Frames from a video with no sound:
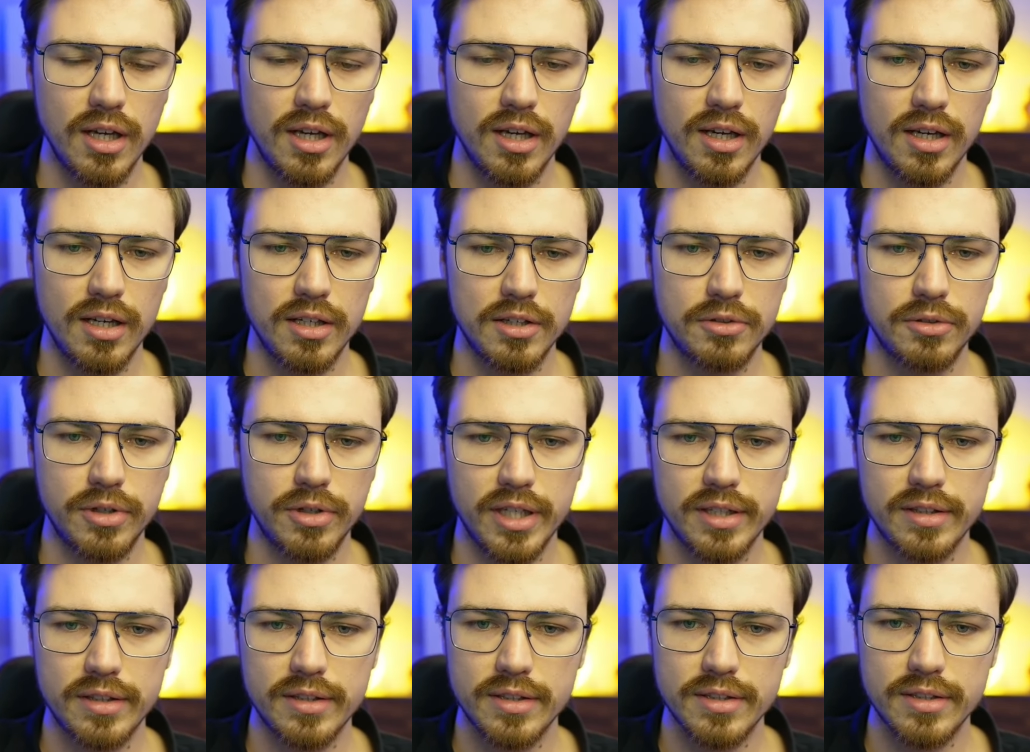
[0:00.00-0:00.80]
uh,
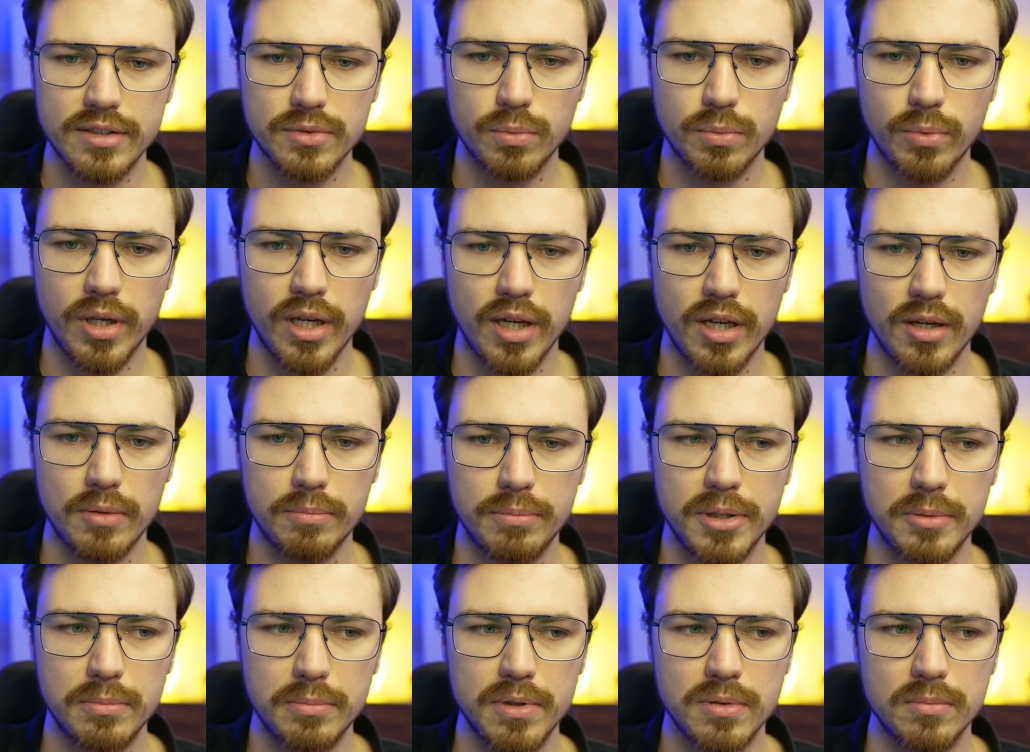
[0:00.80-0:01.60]
creators where
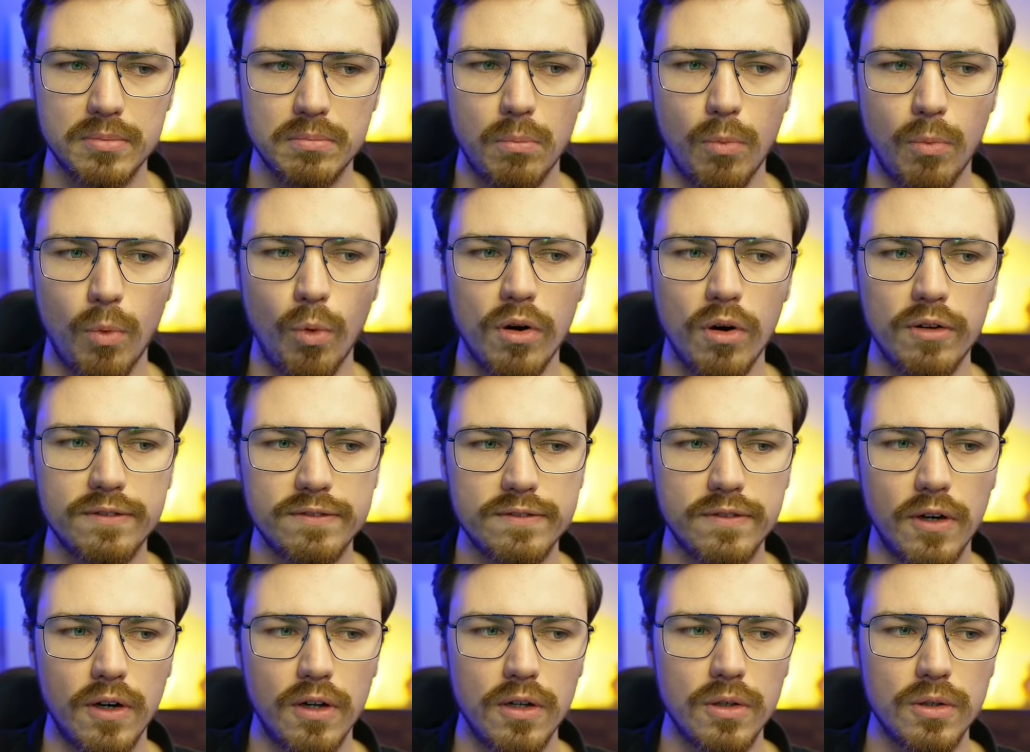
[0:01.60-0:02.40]
people more
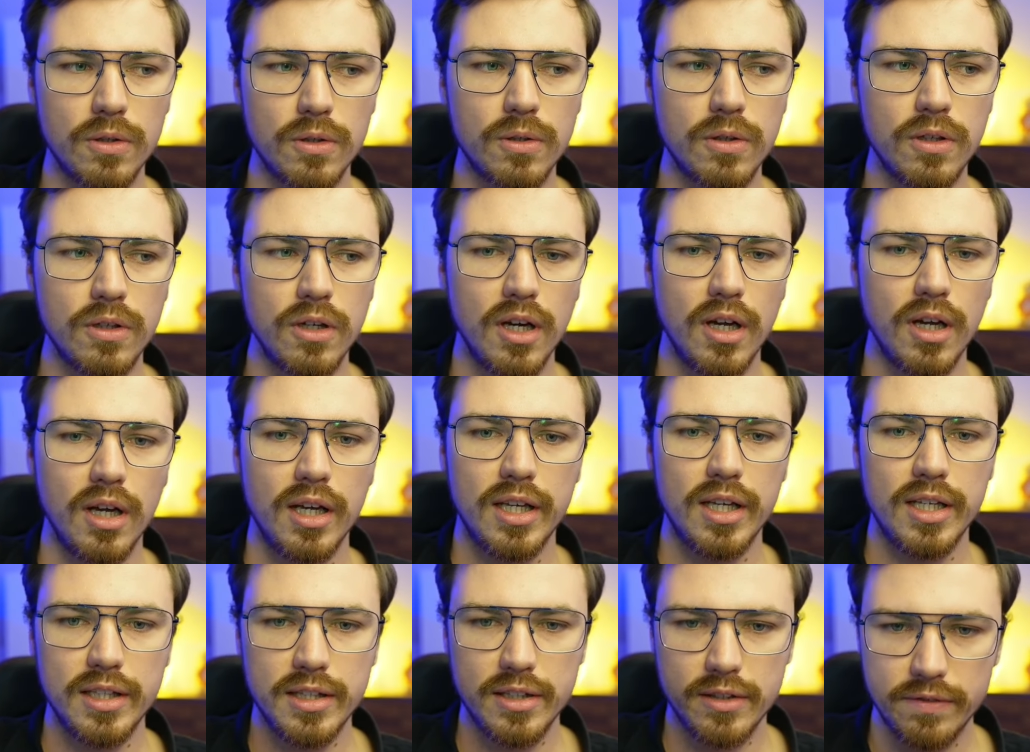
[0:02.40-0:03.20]
follow
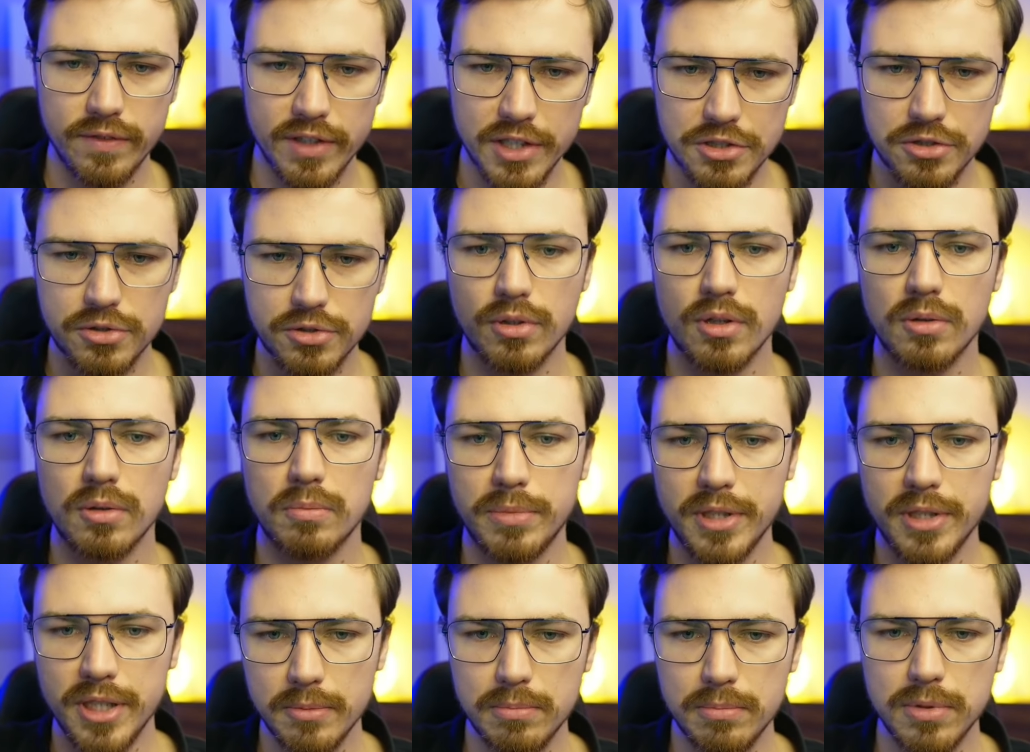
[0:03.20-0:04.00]
individual
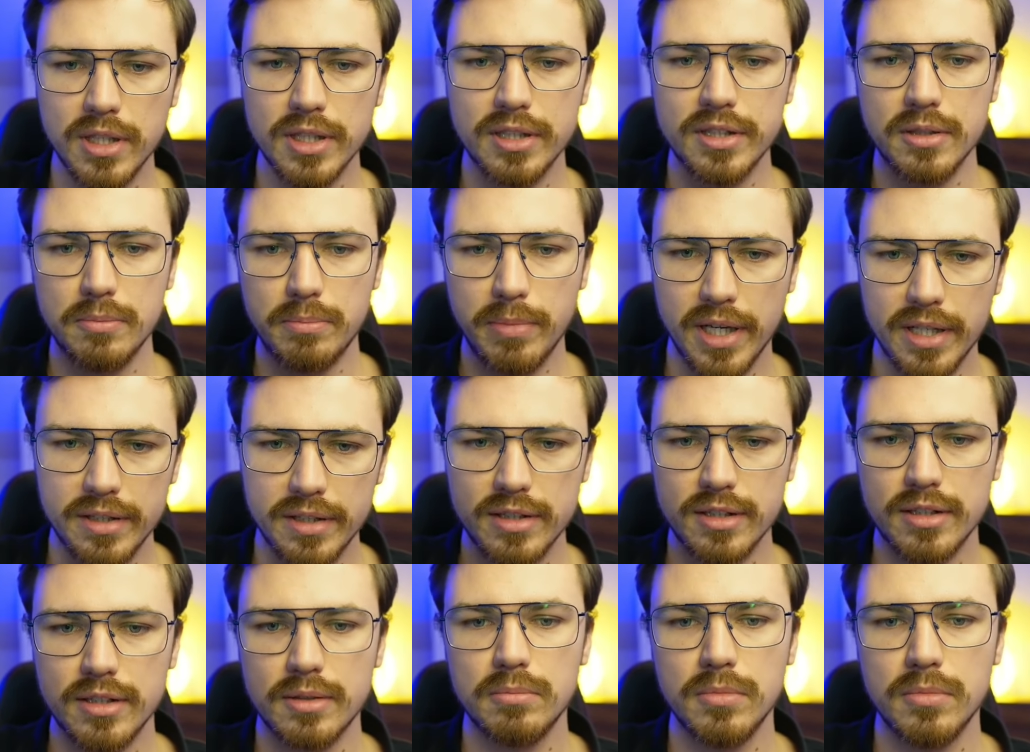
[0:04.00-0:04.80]
people
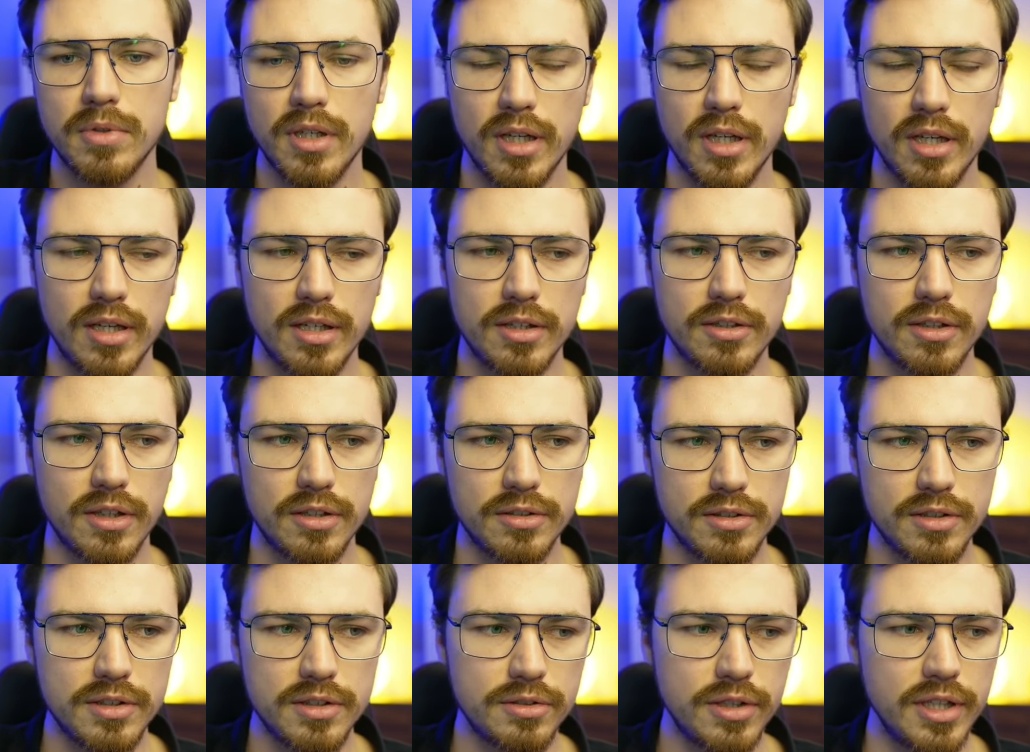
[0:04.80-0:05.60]
independent uh,
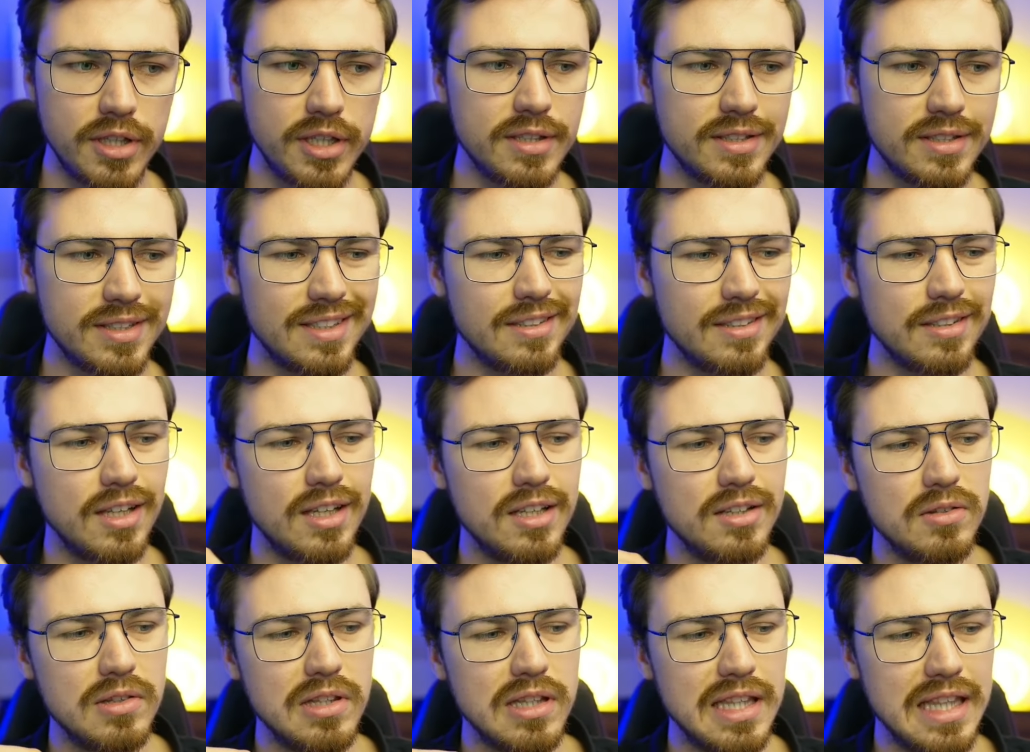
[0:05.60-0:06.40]
content creators and,
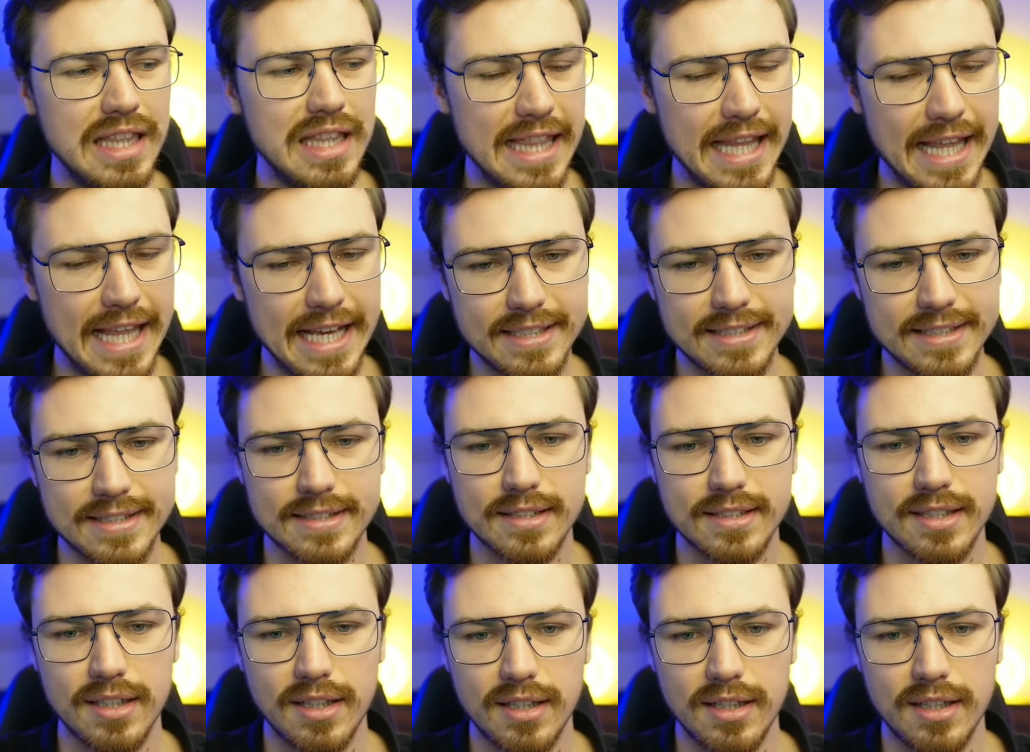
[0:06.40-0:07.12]
and less